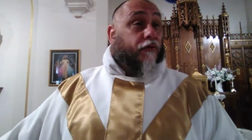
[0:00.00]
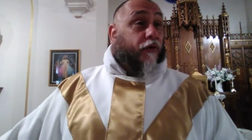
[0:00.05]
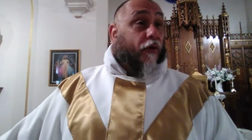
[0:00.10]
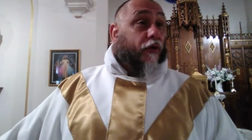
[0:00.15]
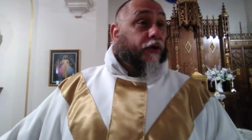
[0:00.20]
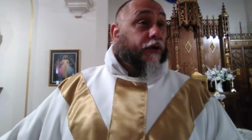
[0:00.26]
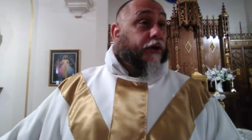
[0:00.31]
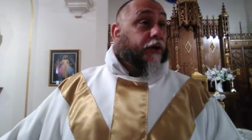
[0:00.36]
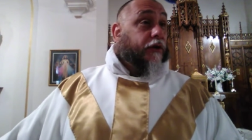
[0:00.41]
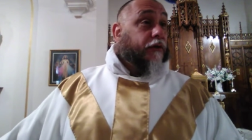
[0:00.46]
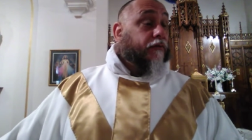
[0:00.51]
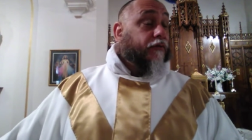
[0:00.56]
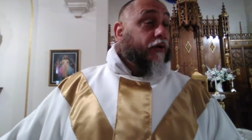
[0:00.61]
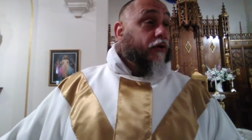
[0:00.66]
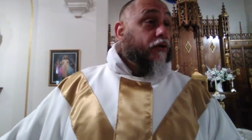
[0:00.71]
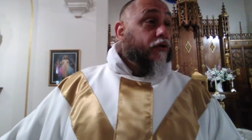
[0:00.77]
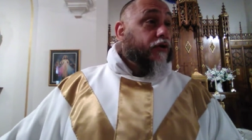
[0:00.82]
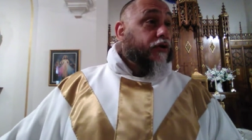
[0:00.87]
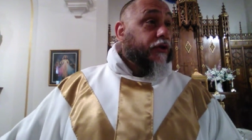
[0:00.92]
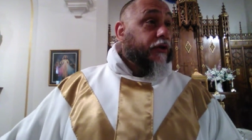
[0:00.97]
for the
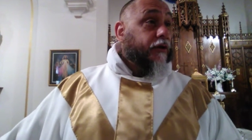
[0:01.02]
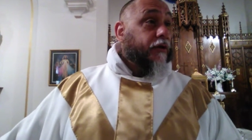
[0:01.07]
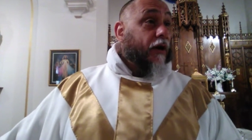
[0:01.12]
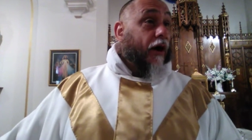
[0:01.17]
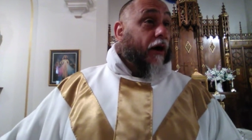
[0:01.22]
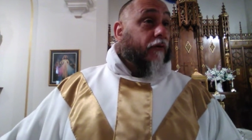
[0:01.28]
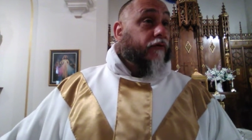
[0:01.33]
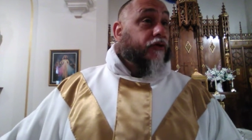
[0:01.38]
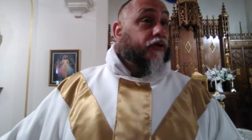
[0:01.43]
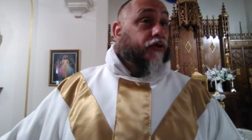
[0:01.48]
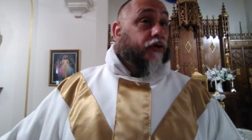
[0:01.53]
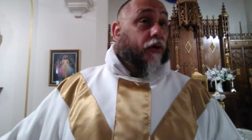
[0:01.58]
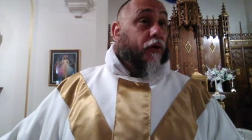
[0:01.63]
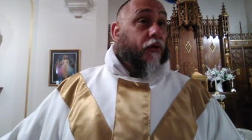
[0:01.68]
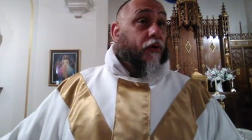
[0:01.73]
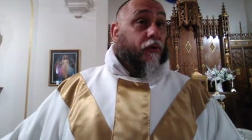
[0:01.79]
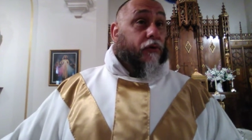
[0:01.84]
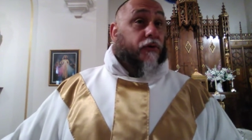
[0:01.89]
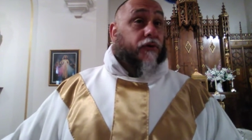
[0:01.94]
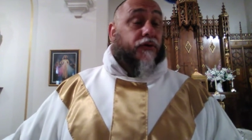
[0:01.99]
conversion of
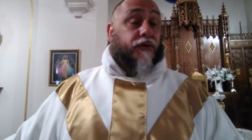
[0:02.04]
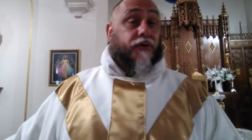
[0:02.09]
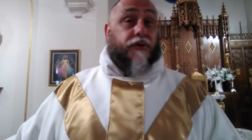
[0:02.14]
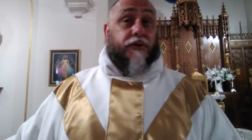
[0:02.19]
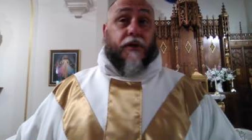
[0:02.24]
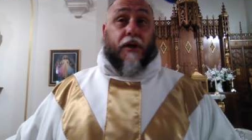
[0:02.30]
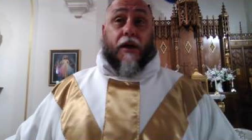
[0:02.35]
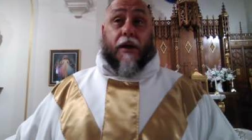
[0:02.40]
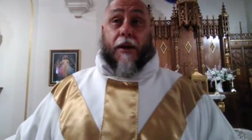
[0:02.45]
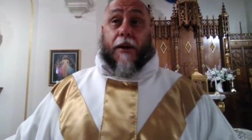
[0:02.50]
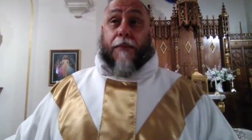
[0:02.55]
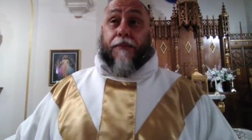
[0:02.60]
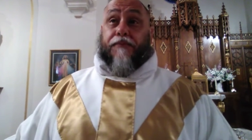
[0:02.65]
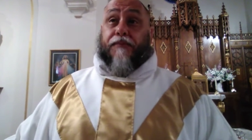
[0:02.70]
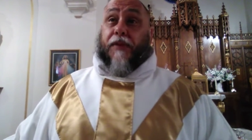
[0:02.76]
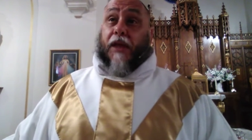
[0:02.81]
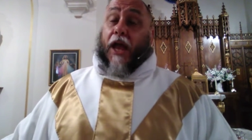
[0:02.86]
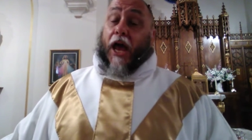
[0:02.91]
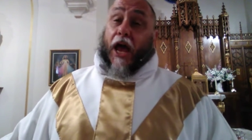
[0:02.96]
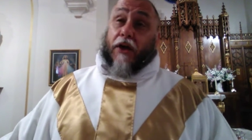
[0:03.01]
souls
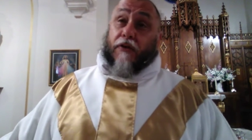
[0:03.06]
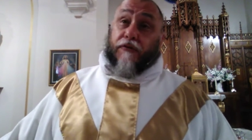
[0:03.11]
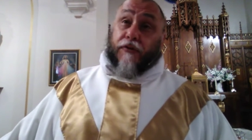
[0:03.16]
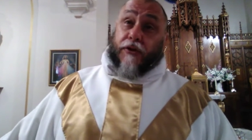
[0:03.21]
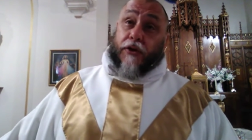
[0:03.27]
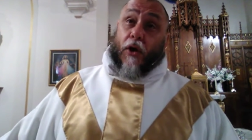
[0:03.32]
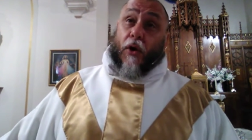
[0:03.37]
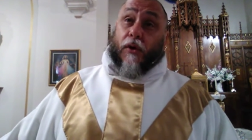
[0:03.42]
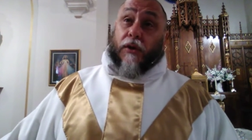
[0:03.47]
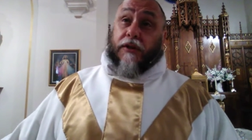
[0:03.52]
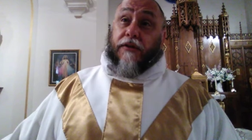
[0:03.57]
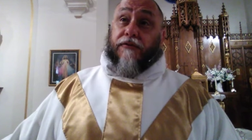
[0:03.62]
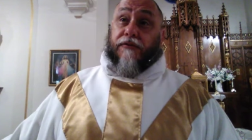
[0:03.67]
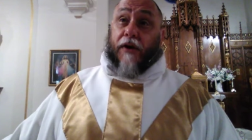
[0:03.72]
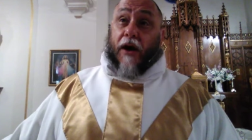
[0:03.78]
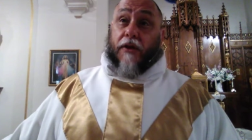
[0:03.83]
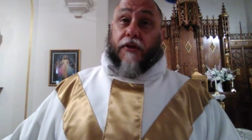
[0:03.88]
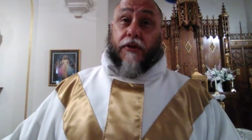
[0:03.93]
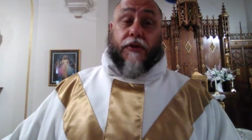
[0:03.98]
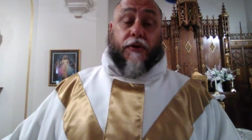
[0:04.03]
and for the Holy
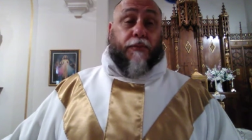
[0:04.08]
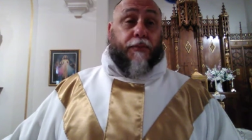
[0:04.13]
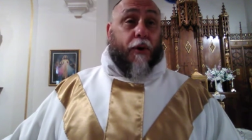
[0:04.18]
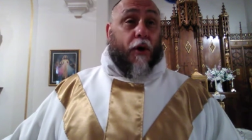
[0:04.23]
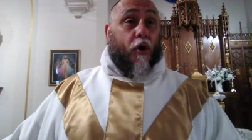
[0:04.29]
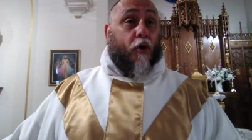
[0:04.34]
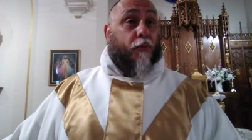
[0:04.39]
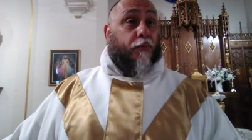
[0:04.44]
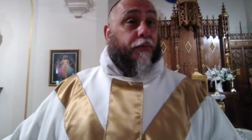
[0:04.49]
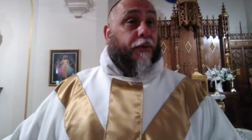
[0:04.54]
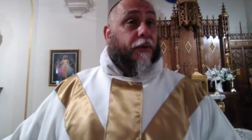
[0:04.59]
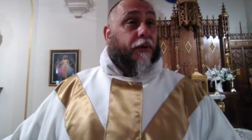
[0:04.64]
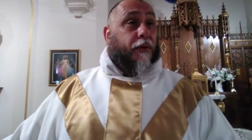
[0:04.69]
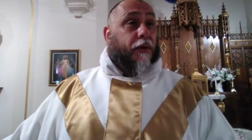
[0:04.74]
Father, the Pope.